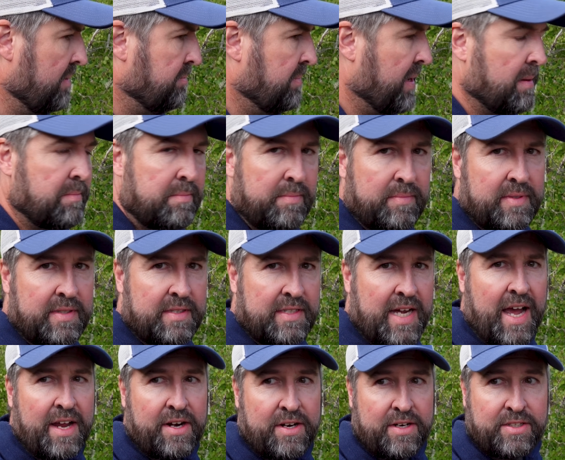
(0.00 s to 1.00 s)
but I'm
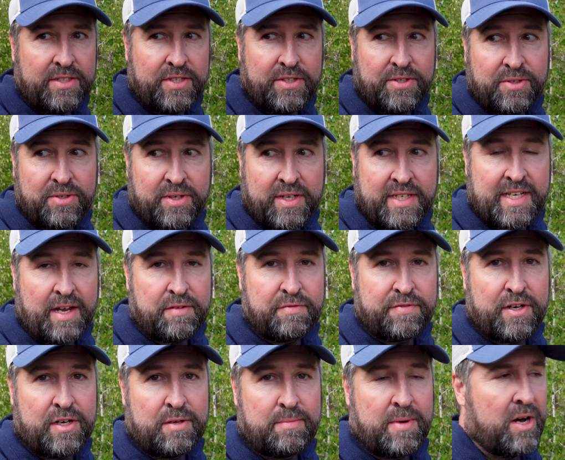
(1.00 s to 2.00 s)
tired too because I
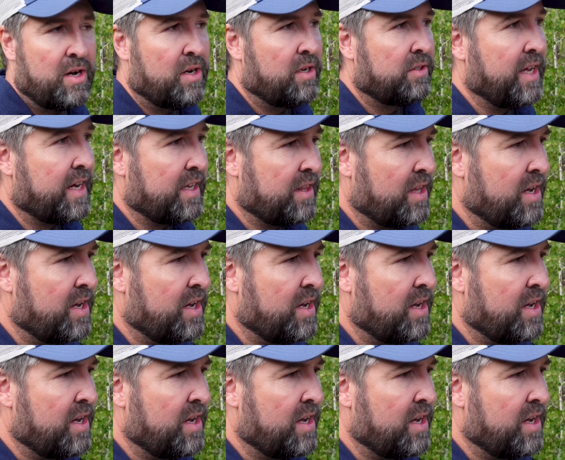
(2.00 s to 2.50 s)
film all day